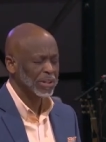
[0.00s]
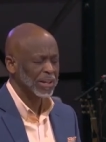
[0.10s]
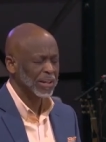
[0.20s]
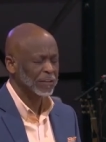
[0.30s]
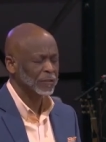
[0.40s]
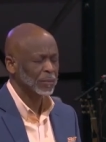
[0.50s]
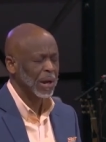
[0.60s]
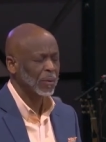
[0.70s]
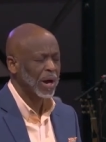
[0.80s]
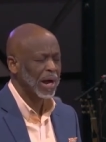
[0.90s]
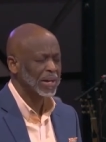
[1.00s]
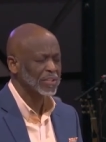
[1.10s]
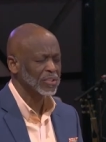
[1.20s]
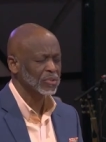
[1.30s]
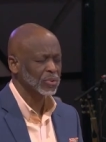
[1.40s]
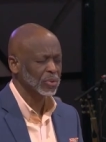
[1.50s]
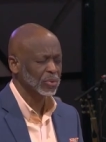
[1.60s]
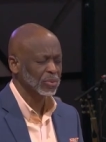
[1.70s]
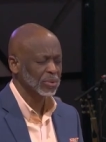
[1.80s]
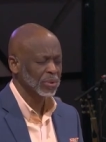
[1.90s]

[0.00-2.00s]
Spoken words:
can lift up our eyes to you